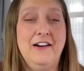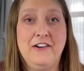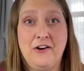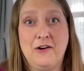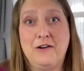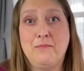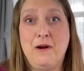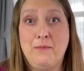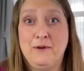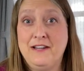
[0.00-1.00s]
on our
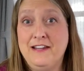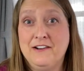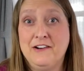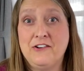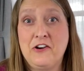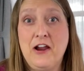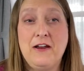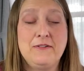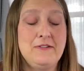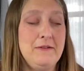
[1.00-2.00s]
property, here in our
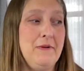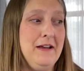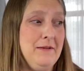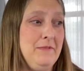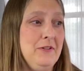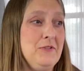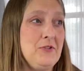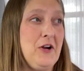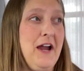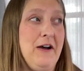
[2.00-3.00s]
house, close
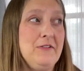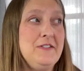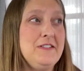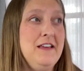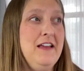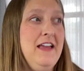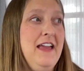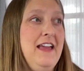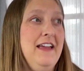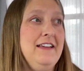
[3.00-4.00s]
to our house.
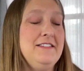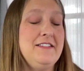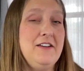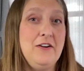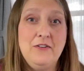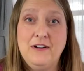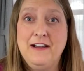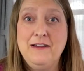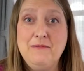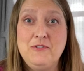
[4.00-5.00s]
And so
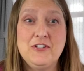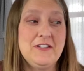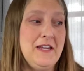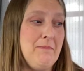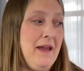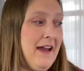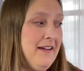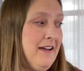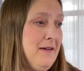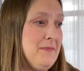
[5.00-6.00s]
I'm just going to
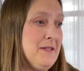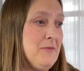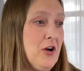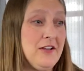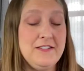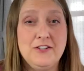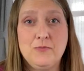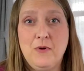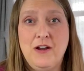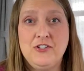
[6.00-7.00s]
pack up some cross-stitch
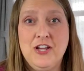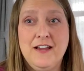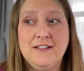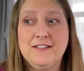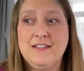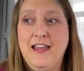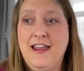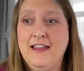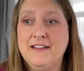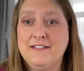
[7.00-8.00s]
projects,
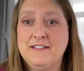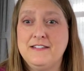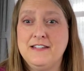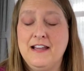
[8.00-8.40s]
and